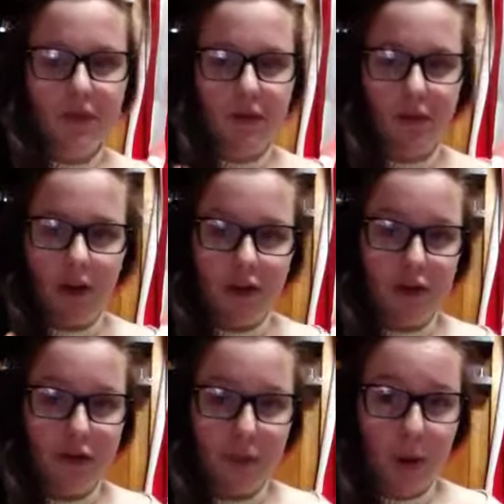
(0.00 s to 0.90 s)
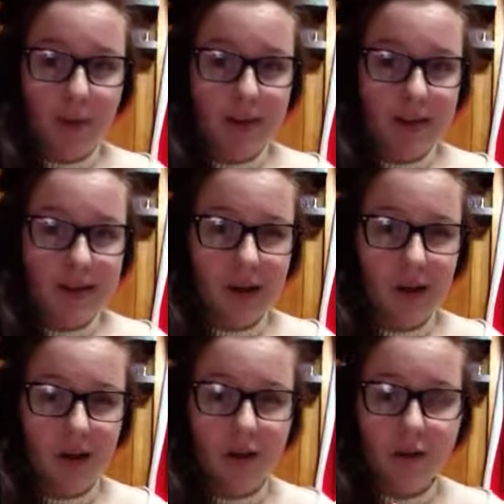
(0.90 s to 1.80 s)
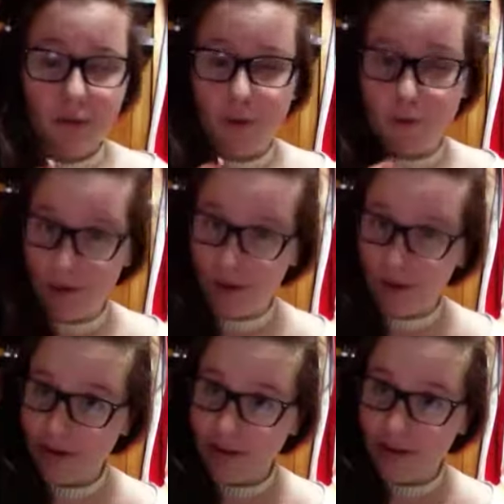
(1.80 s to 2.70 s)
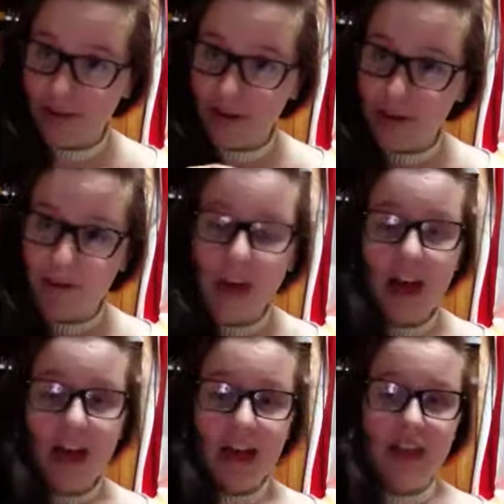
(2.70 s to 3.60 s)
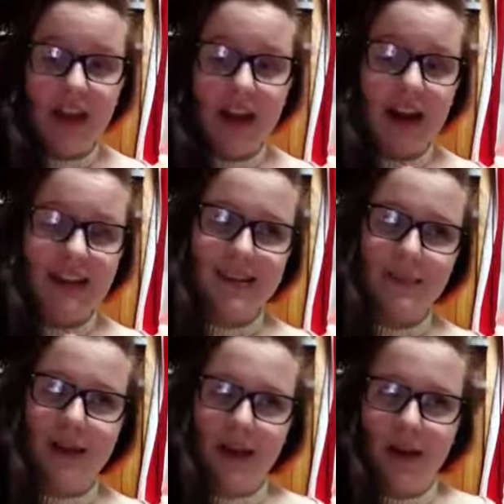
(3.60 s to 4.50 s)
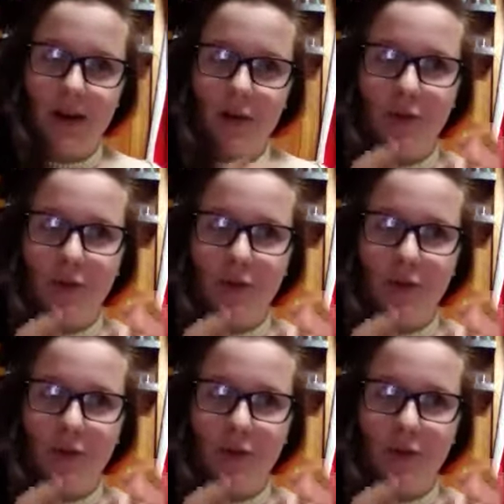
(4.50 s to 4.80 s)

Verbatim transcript: version of popular song from The Origin of Love that has been